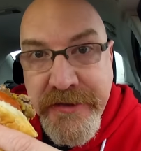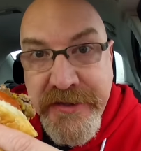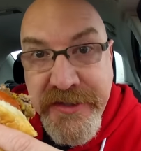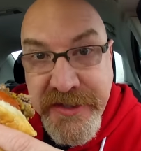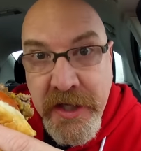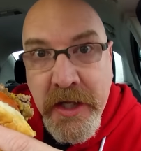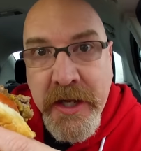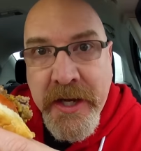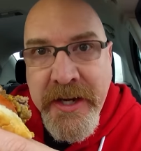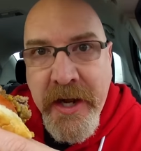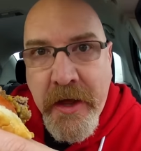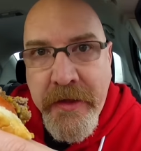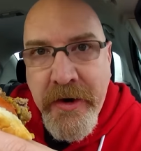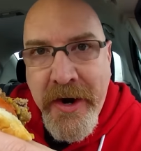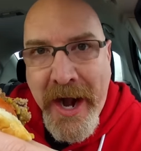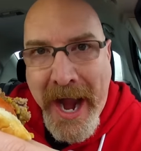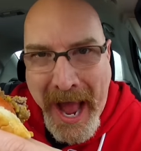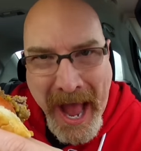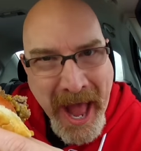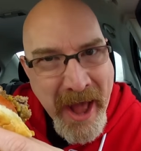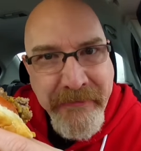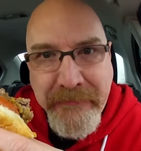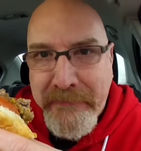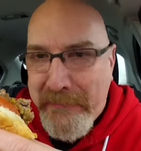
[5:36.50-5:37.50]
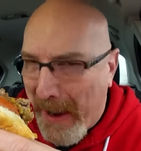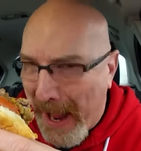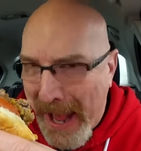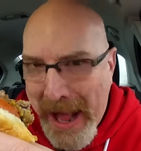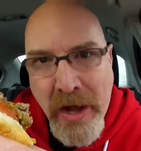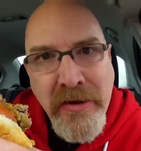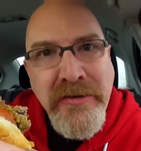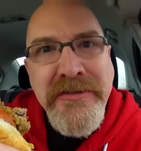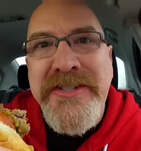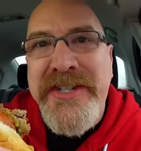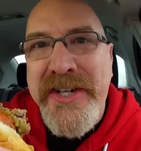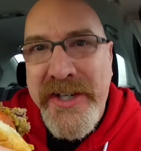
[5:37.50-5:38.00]
Still another half
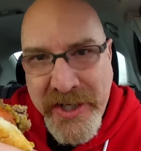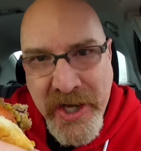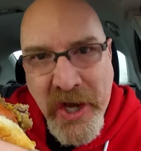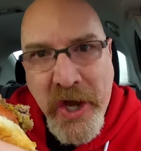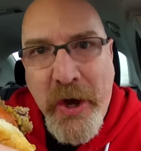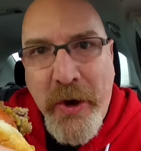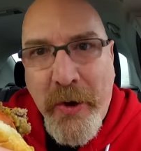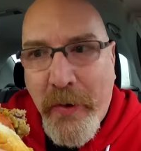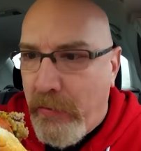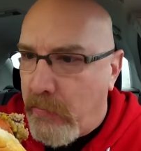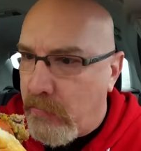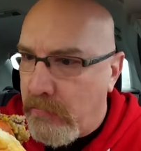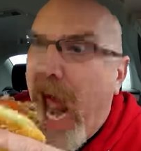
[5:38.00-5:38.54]
pound to go.